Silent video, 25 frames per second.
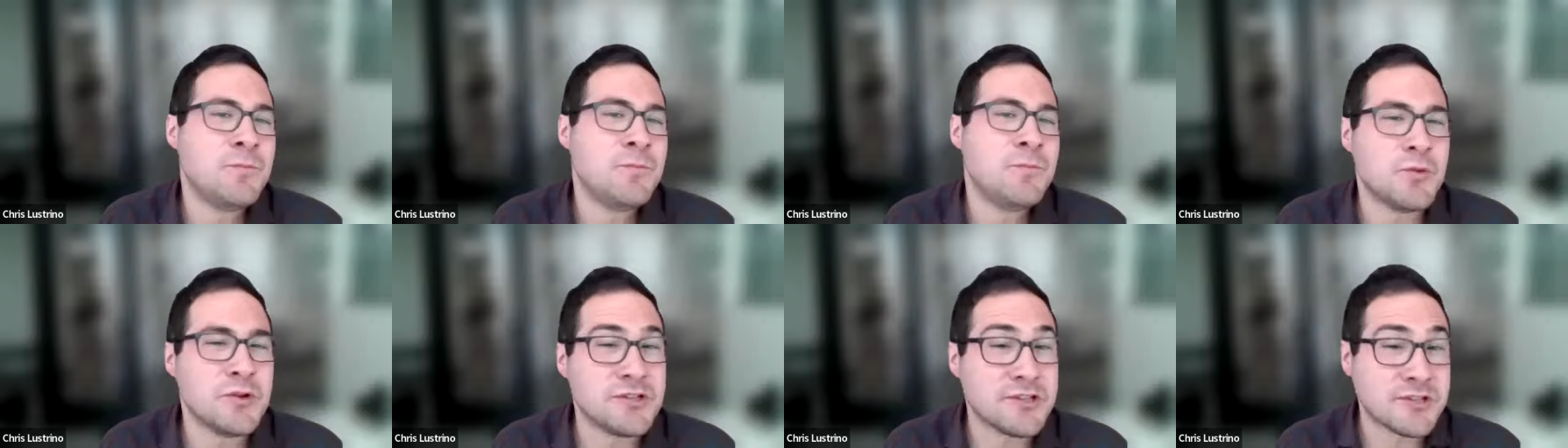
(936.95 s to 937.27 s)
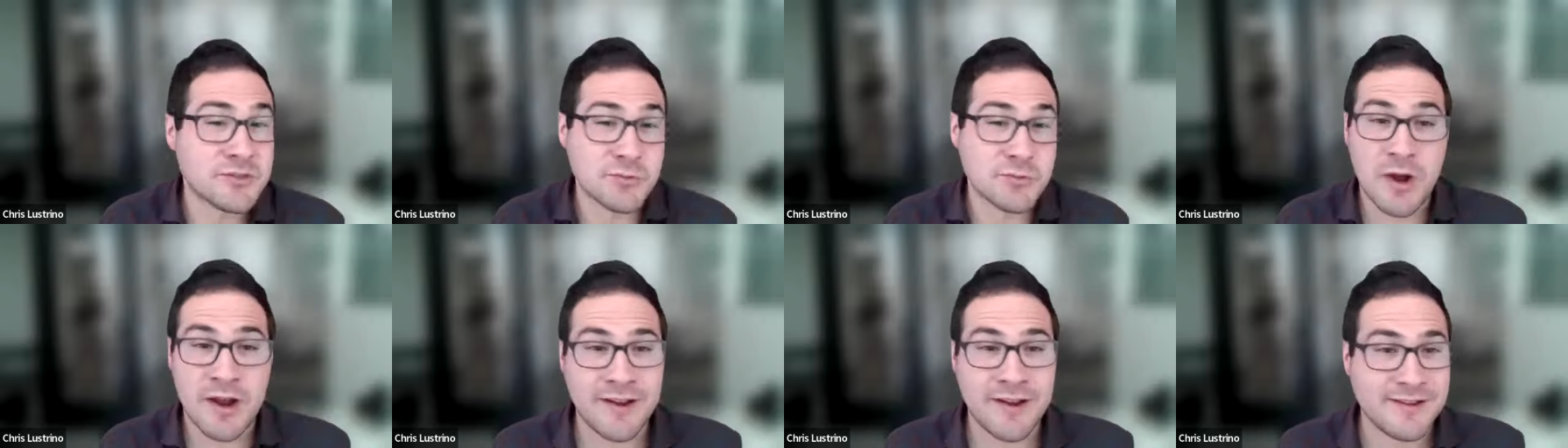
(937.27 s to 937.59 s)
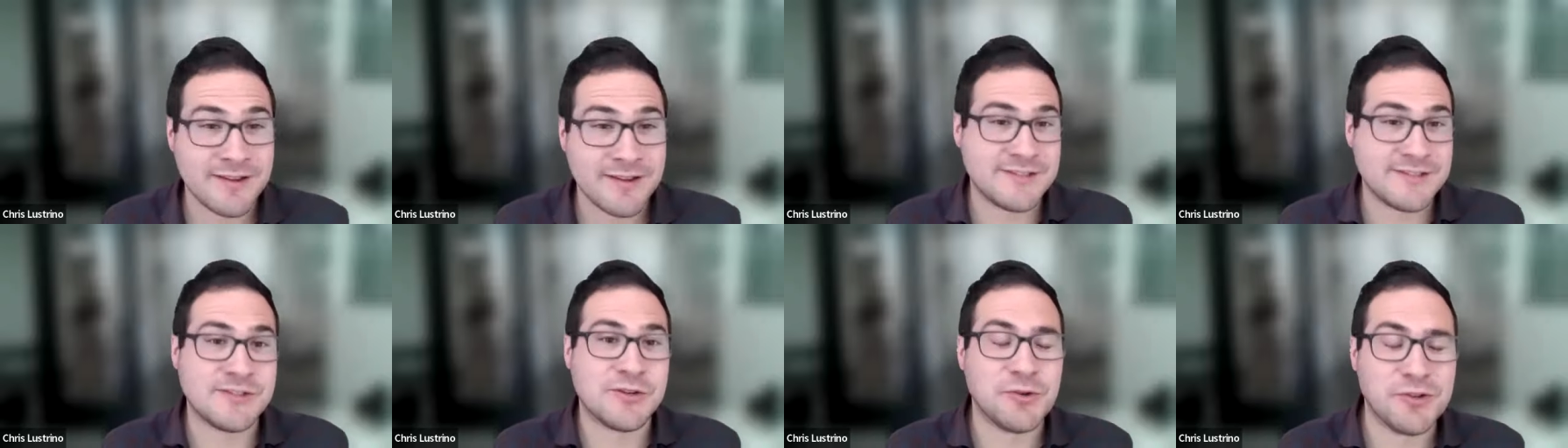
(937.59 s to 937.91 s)
which is why
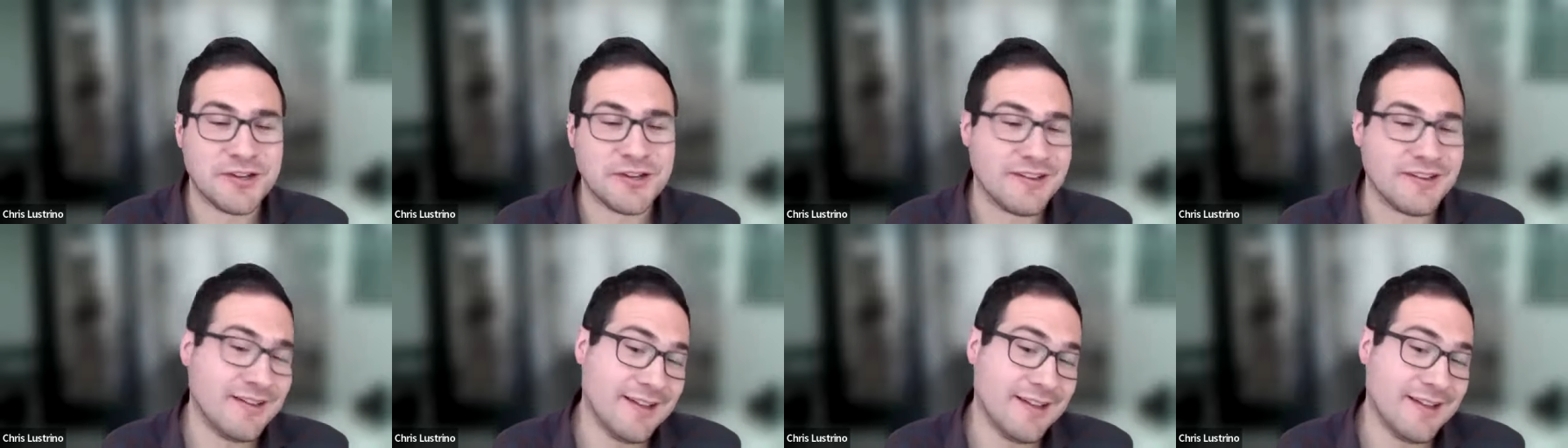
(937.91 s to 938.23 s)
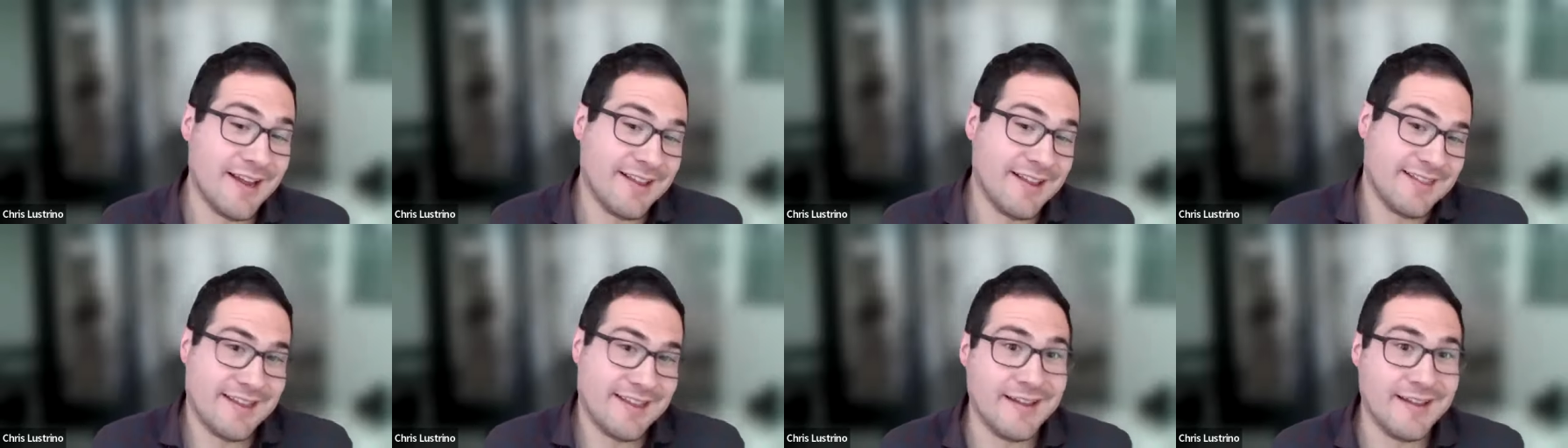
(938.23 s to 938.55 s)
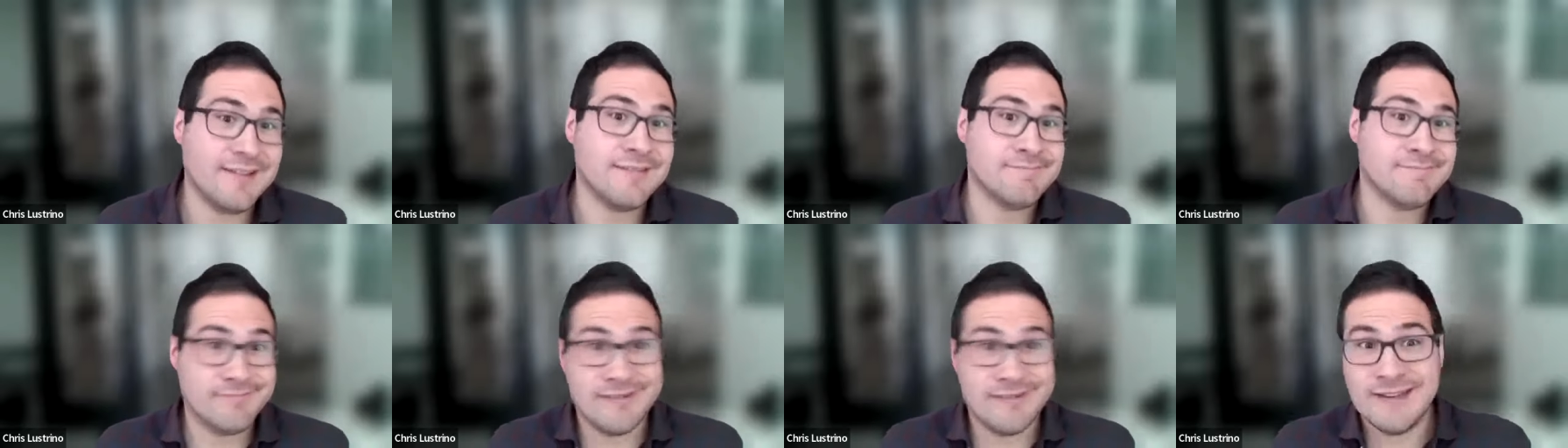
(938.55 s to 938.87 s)
historically I
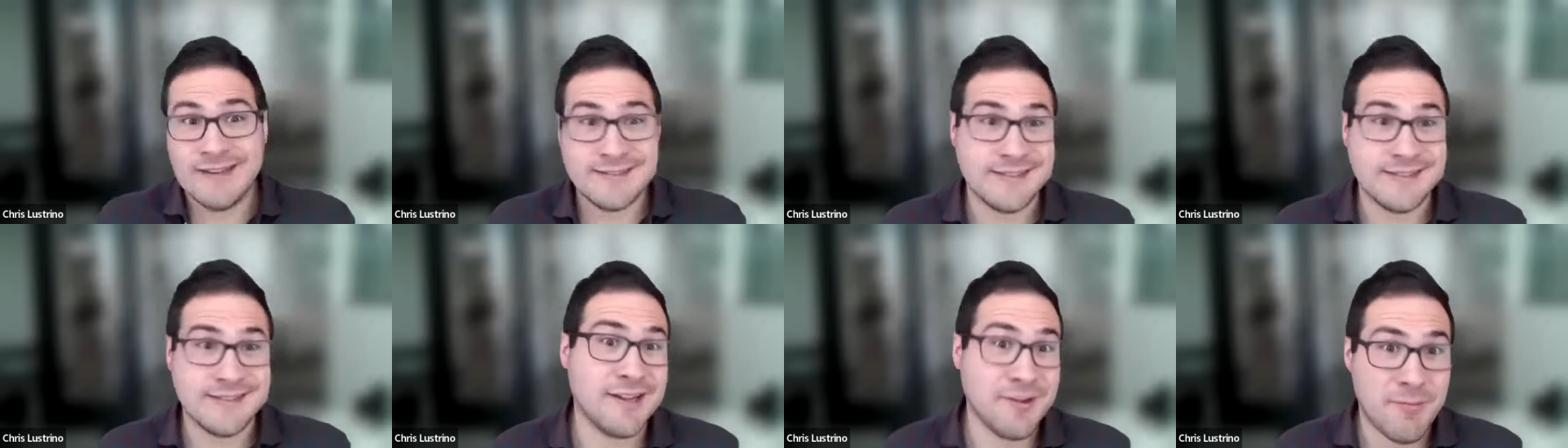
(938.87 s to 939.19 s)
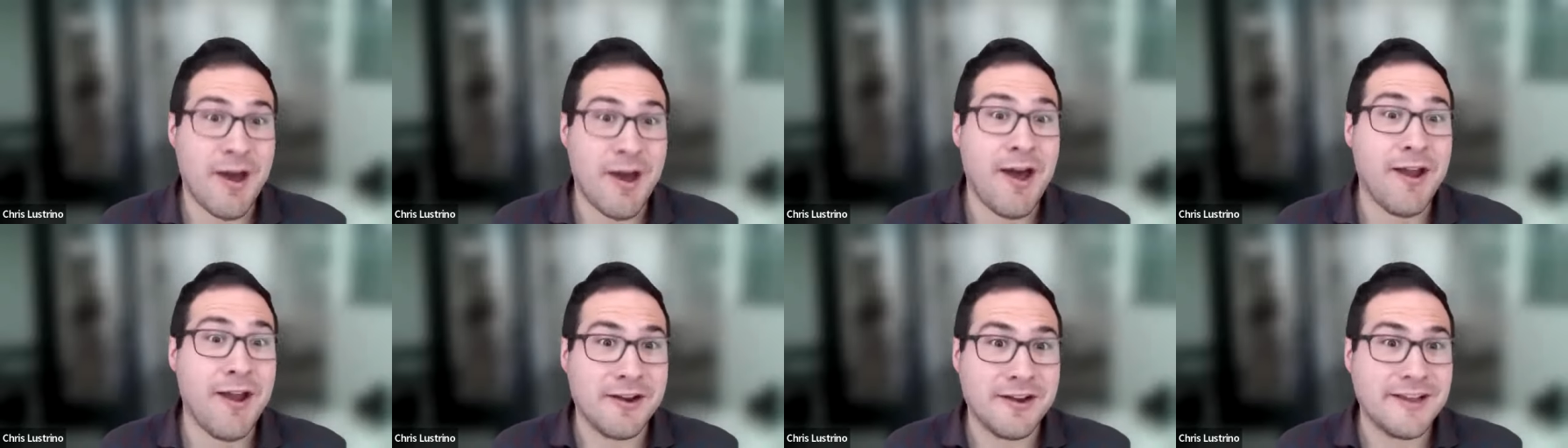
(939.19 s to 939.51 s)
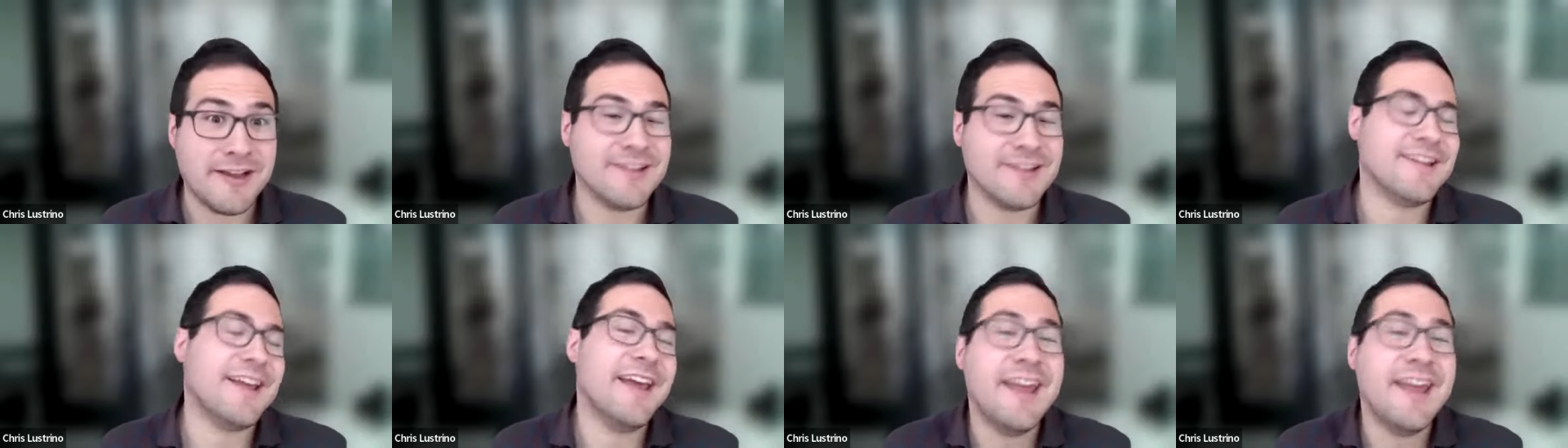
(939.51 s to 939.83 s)
think it's a commodity.